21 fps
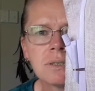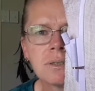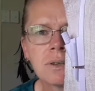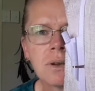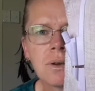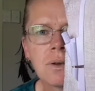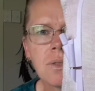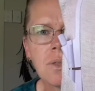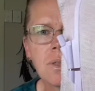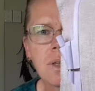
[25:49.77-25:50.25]

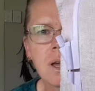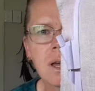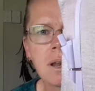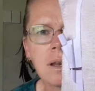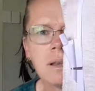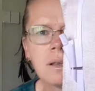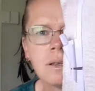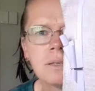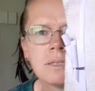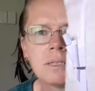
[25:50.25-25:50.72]
So that
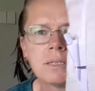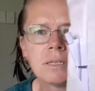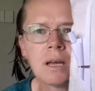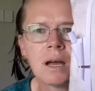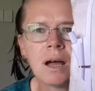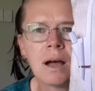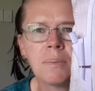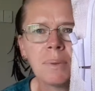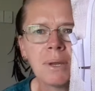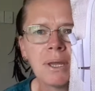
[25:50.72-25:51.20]
is
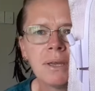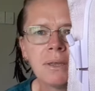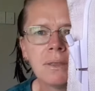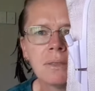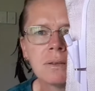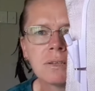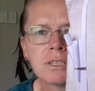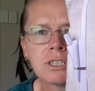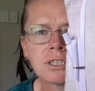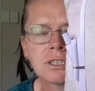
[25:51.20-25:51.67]
up
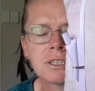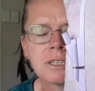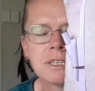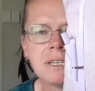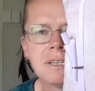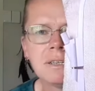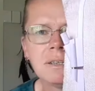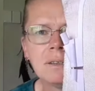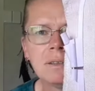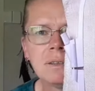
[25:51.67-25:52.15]
in the
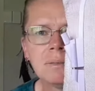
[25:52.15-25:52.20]
tree